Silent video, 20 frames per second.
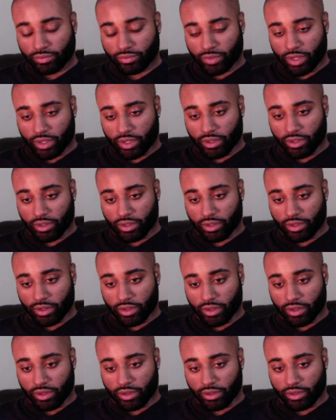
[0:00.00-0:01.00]
And then
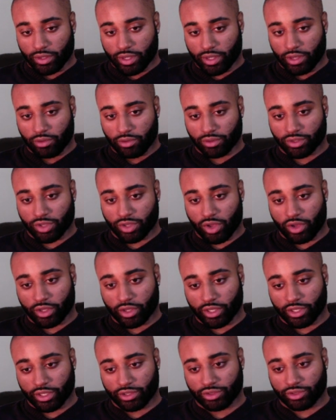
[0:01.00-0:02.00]
they was all
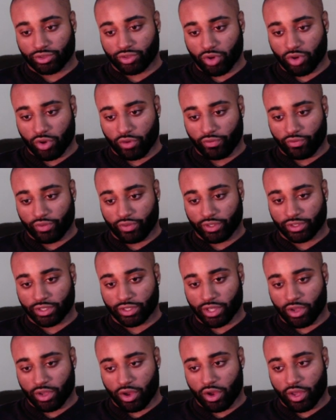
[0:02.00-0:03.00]
getting trophies.
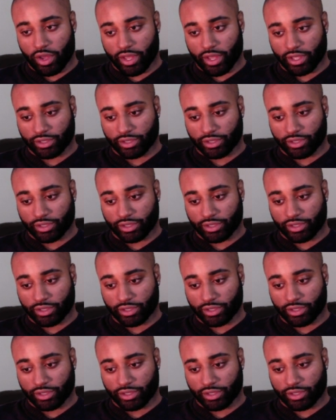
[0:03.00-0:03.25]
They all had